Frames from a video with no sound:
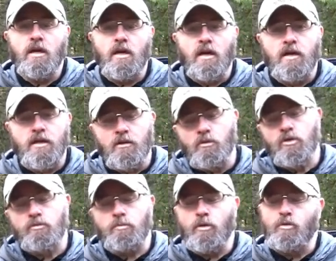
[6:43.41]
and it
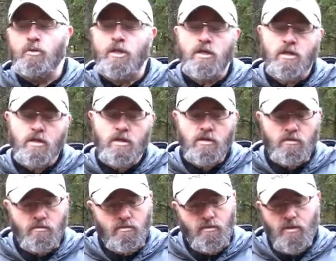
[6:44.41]
was blowing
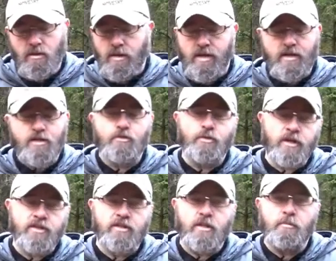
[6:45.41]
like
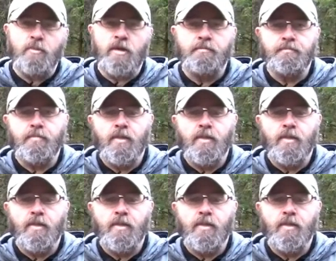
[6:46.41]
crazy up there.